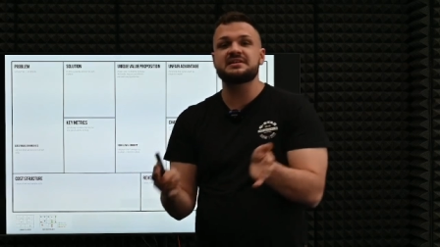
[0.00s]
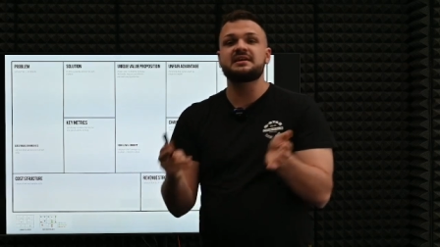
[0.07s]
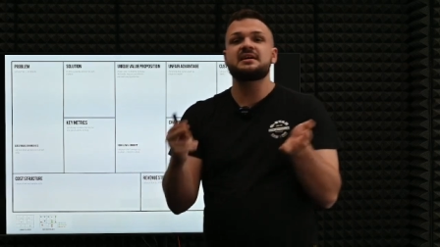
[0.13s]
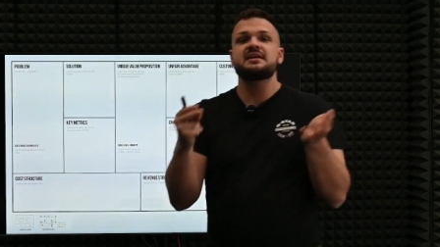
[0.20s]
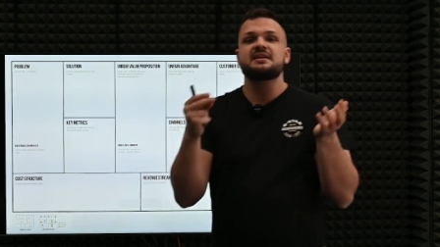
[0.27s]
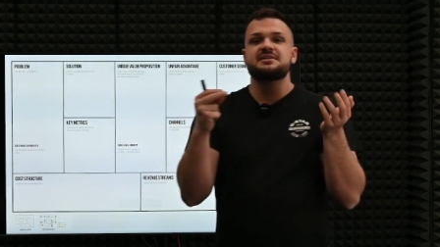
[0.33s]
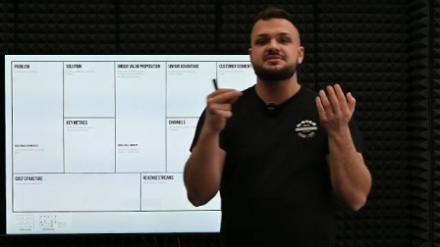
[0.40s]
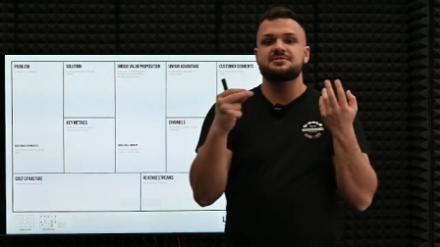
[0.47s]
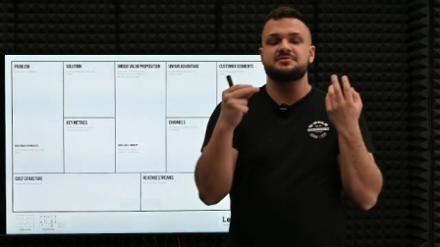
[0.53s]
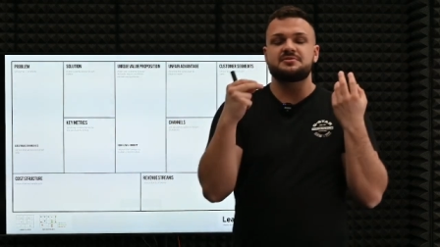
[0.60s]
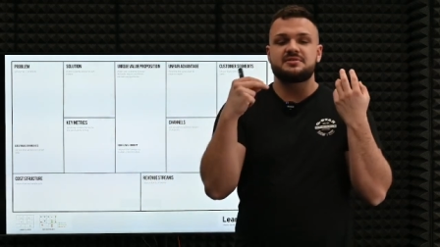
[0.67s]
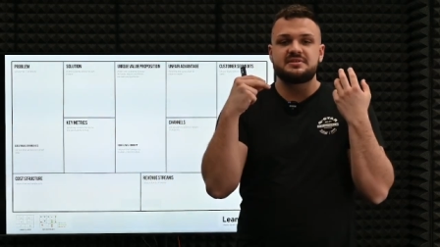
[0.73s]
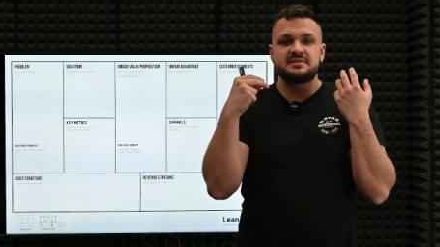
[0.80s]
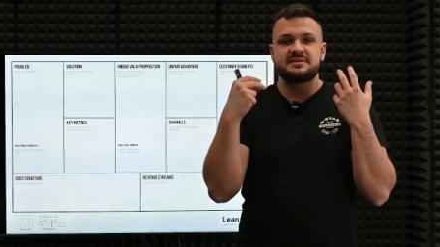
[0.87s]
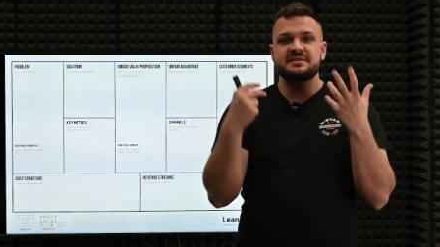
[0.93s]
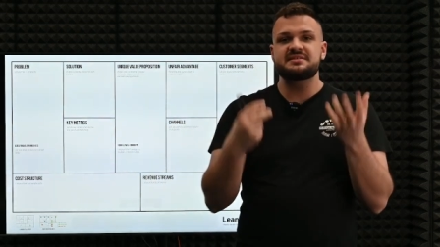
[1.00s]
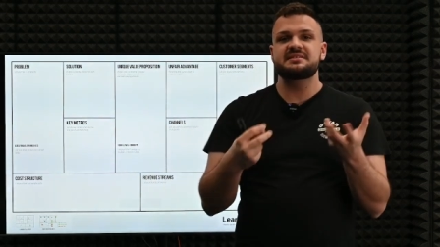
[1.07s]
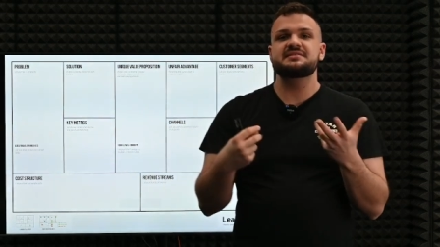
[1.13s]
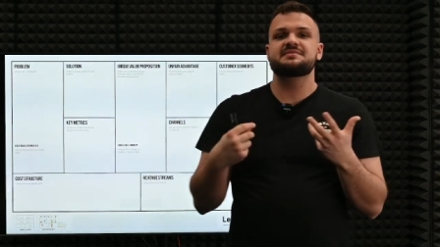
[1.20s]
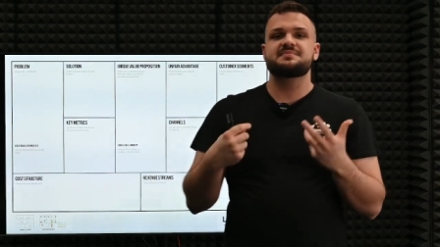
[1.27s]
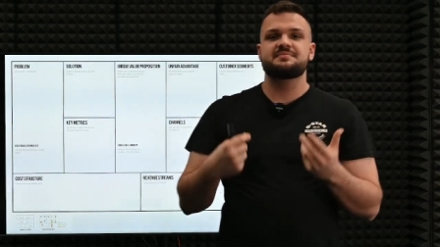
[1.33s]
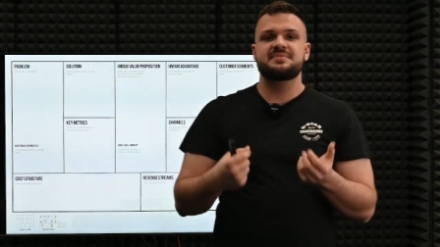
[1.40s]
So this
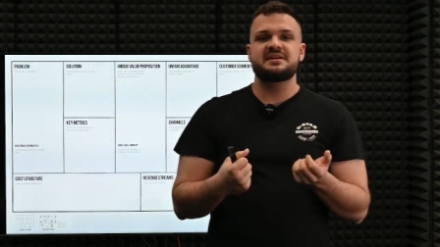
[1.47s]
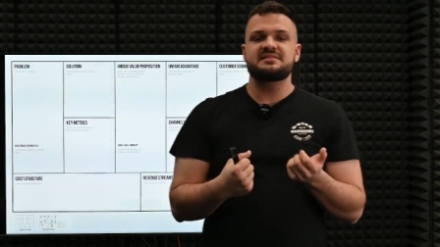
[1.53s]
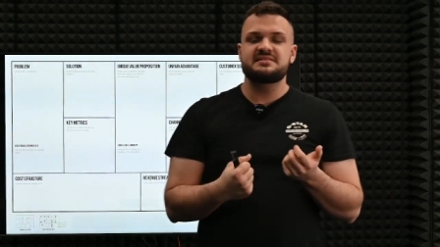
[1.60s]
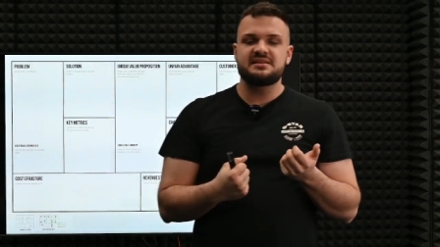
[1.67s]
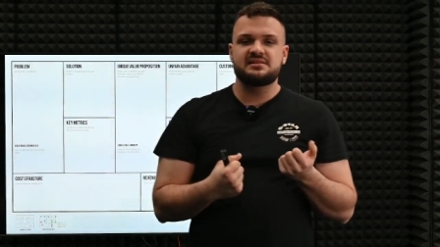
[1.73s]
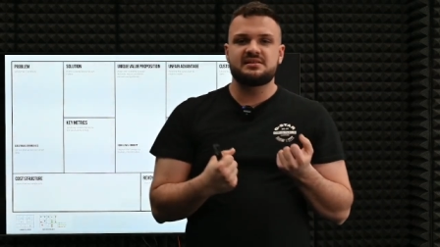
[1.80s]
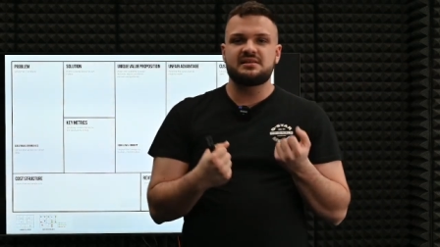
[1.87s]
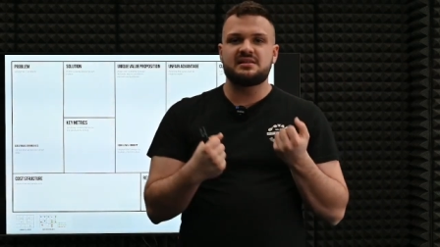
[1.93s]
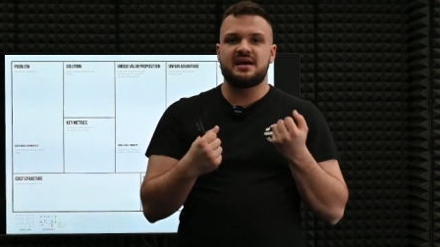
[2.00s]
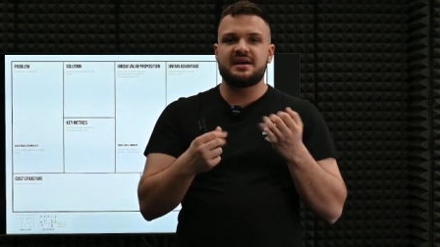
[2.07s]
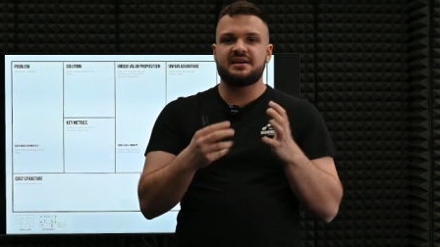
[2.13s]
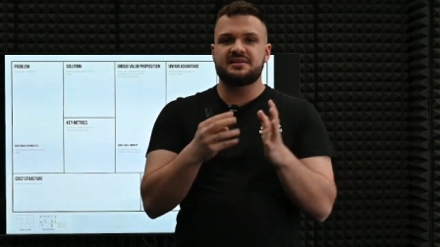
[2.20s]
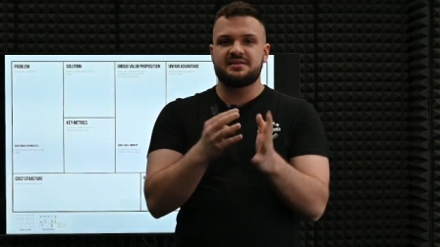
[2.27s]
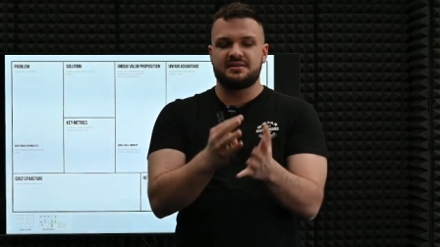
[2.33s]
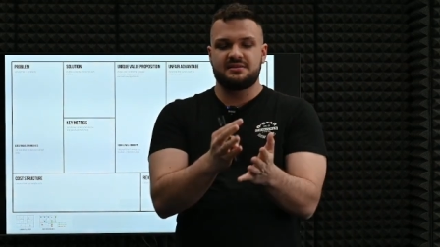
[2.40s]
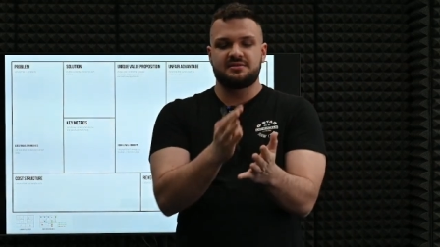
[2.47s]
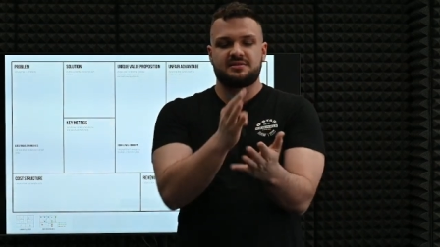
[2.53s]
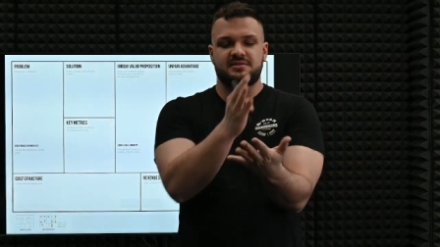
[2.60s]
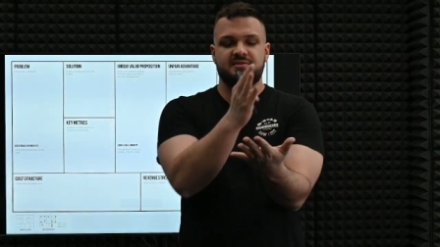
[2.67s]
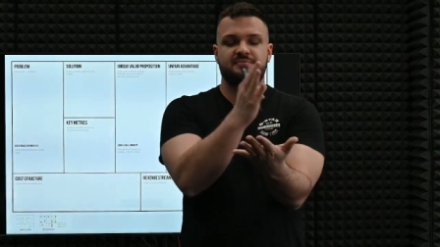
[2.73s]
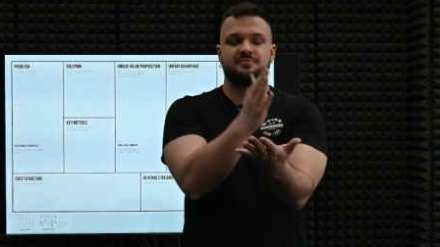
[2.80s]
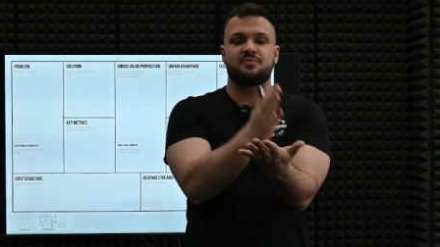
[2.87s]
is basically like
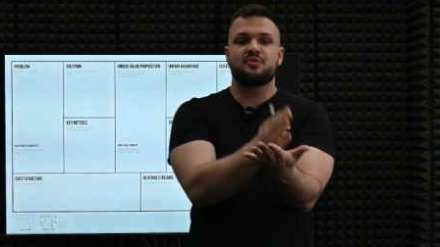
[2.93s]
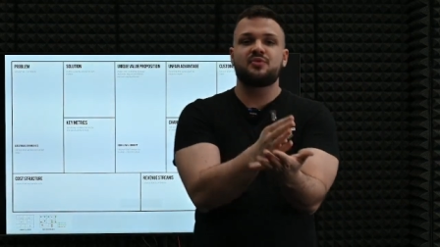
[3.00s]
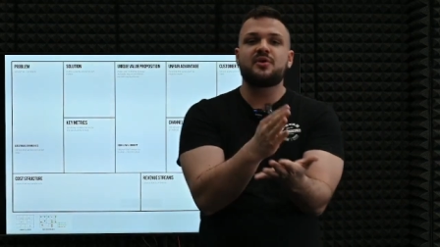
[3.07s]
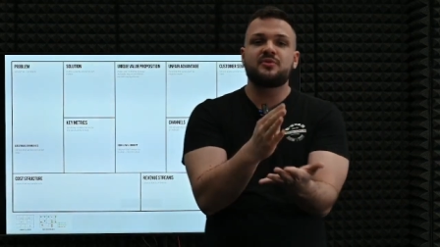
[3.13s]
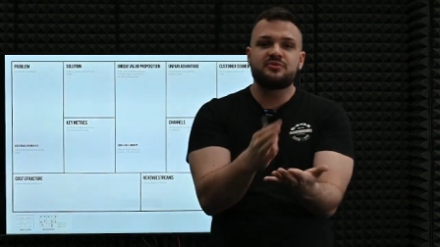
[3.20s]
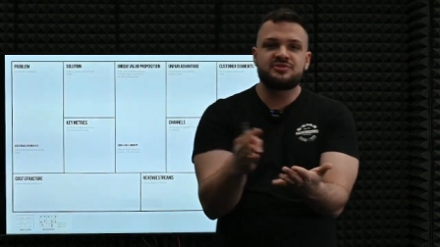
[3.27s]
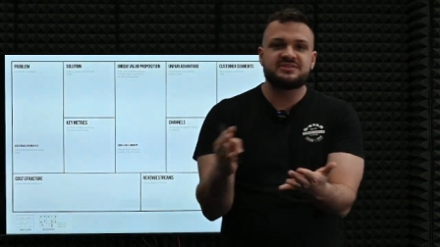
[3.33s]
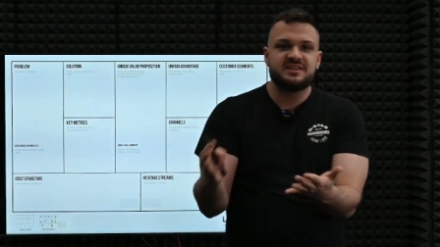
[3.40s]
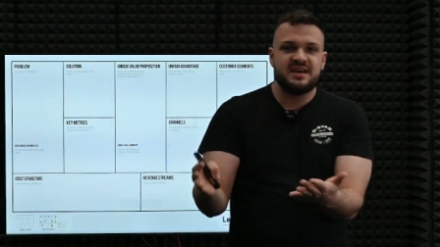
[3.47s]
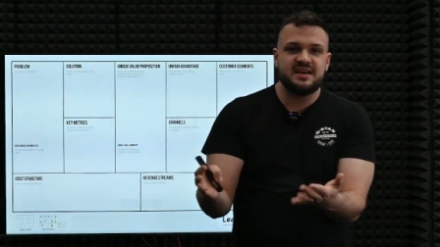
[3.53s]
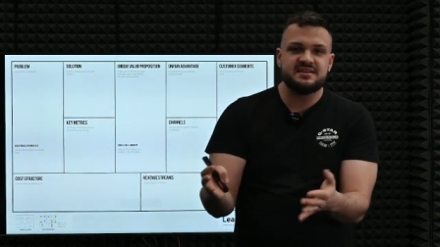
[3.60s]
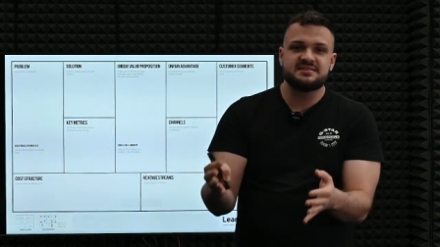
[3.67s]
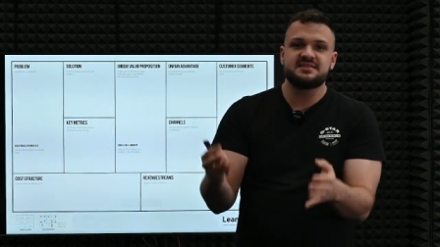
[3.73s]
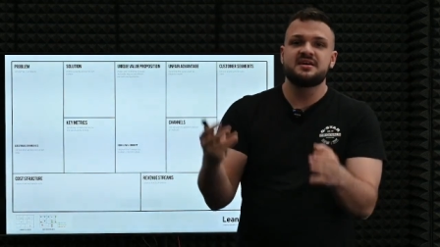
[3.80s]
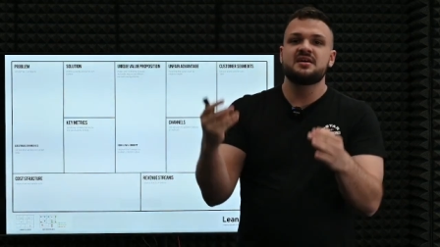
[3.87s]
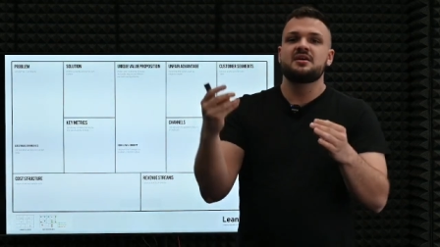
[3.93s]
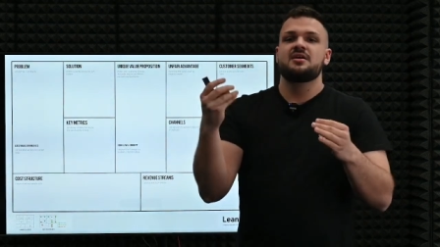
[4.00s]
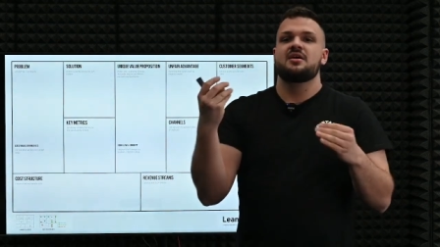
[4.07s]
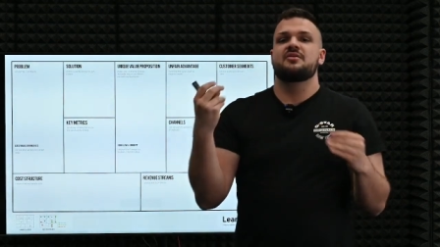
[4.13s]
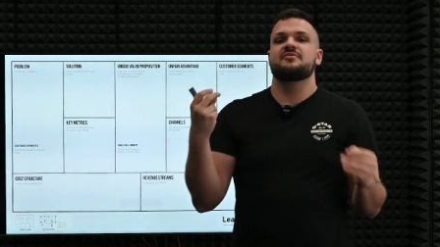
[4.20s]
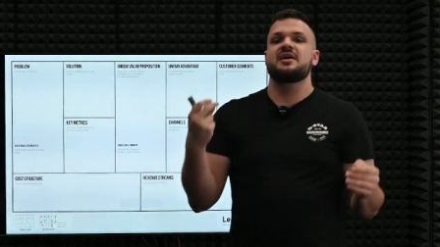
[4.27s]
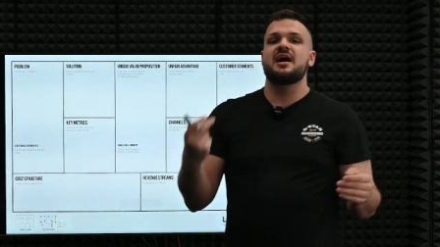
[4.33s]
the process
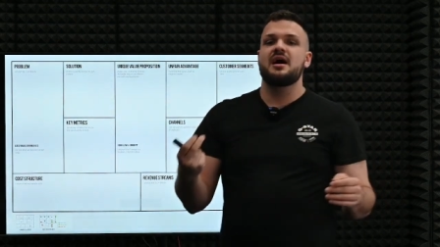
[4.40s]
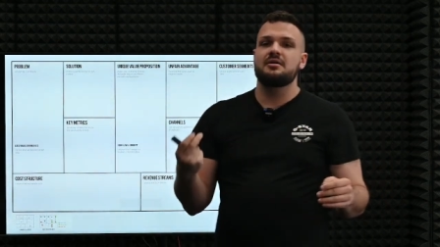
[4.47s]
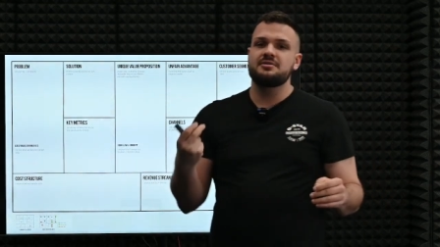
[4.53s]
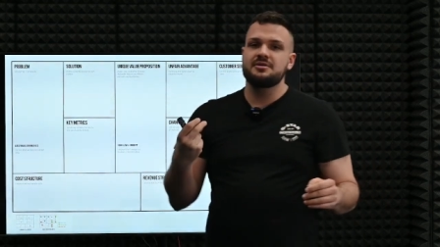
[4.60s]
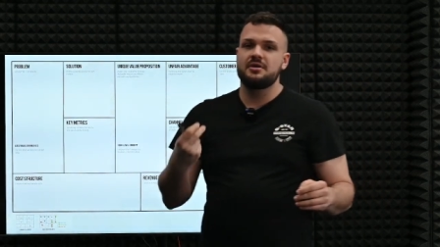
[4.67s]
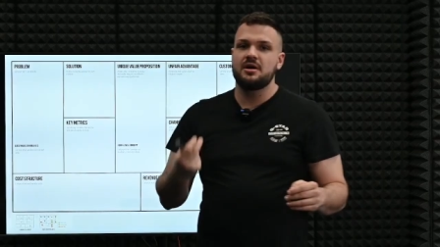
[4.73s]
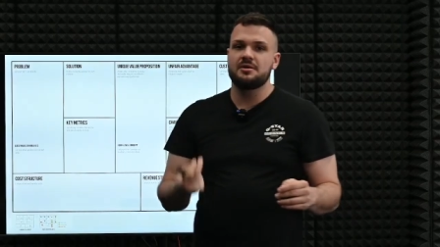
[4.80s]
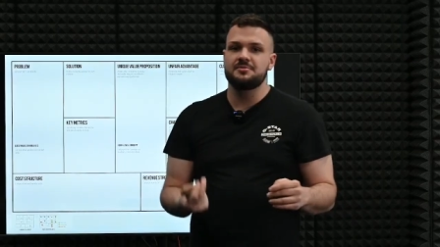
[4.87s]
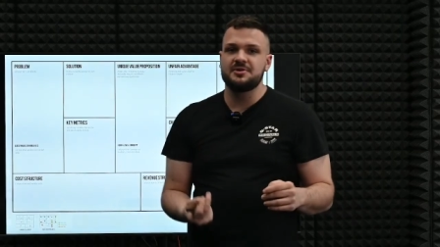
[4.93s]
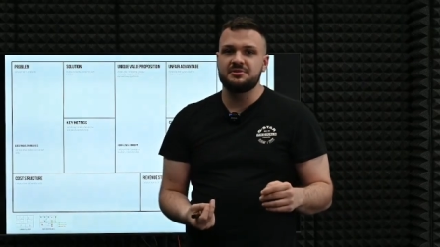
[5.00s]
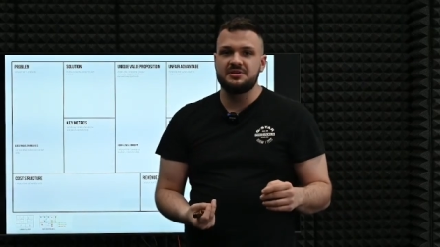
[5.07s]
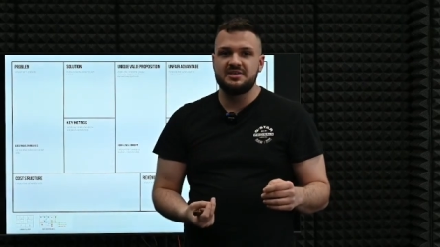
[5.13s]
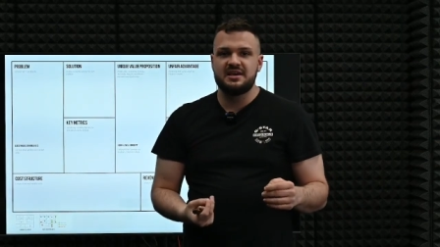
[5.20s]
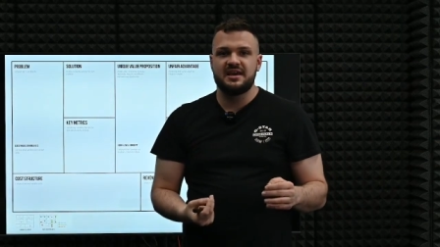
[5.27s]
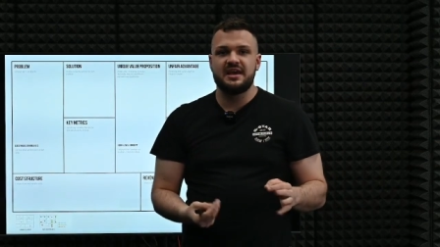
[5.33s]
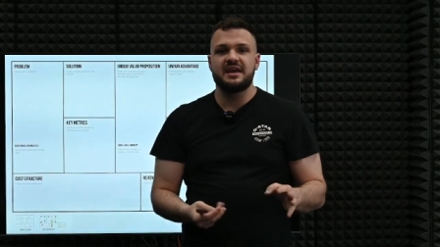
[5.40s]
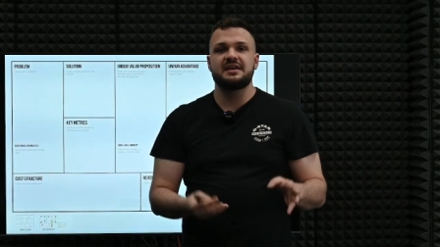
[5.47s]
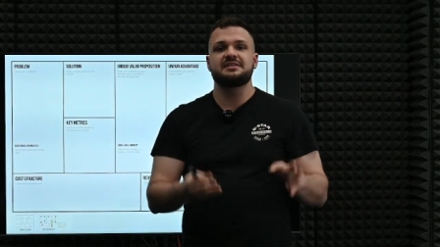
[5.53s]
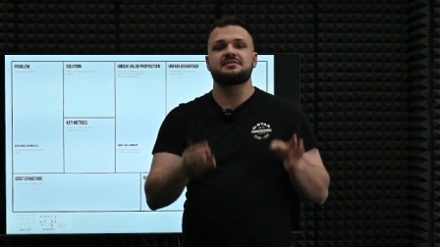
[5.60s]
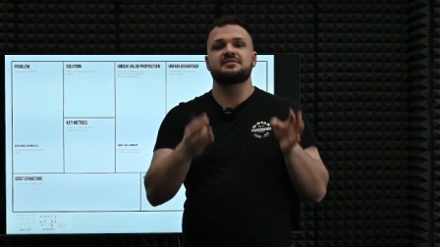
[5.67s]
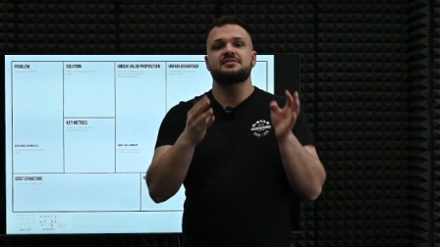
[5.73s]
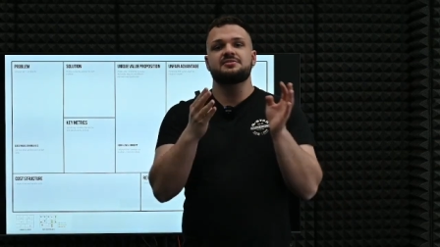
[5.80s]
of how you communicate